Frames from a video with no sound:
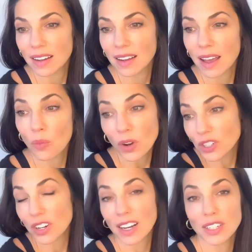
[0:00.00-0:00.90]
And what
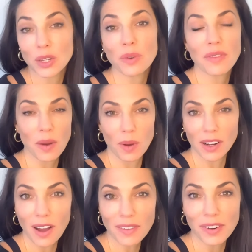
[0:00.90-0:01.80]
should I do if I want to
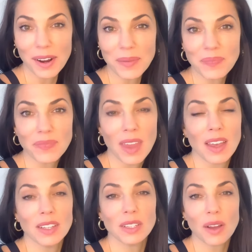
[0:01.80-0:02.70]
offer it?
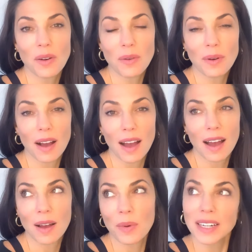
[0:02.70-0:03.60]
So
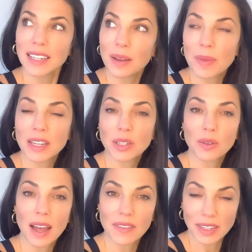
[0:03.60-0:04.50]
I want to take a minute to
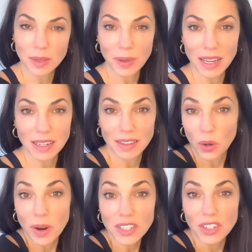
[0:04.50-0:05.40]
kind of explain the
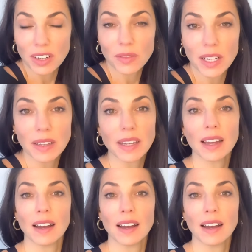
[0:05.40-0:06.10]
question, really.